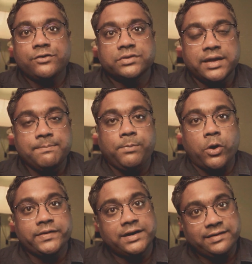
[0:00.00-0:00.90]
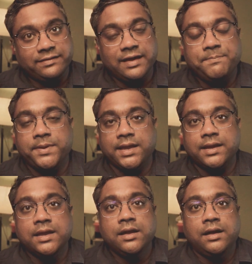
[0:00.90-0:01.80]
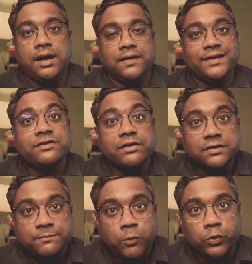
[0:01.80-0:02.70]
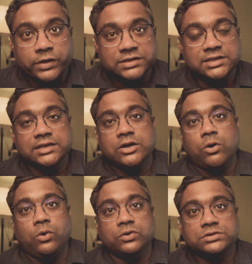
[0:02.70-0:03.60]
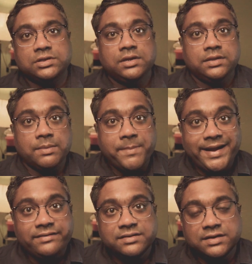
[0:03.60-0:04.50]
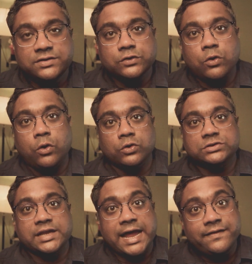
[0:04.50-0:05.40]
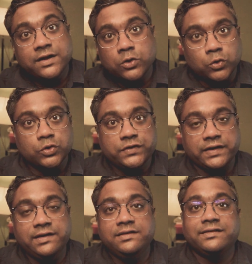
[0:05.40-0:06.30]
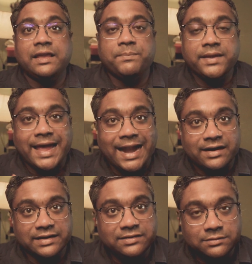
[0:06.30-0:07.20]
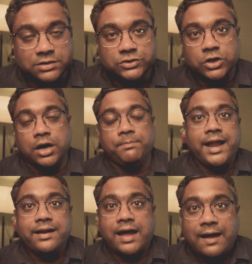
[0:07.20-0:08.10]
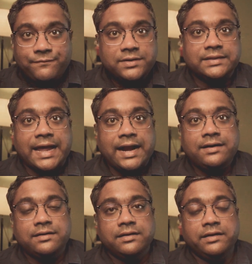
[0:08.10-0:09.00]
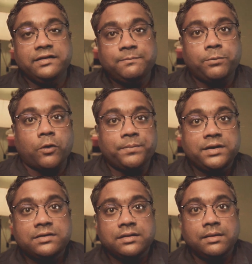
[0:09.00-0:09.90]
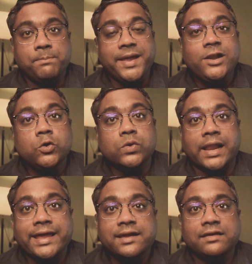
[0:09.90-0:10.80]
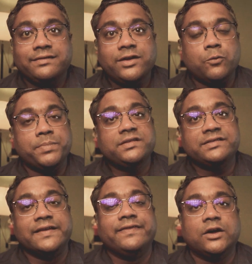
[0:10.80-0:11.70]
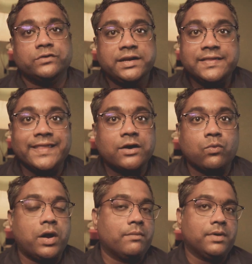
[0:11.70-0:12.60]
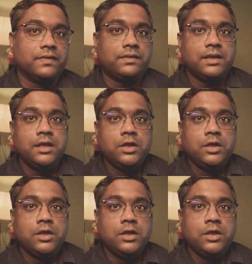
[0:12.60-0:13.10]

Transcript: to the employee that he's keeping, the transportation cost, the maintenance cost, and the goods he is keeping at his shop. And after that, his profit may look like, say, rupees 10,000 in that 1 month.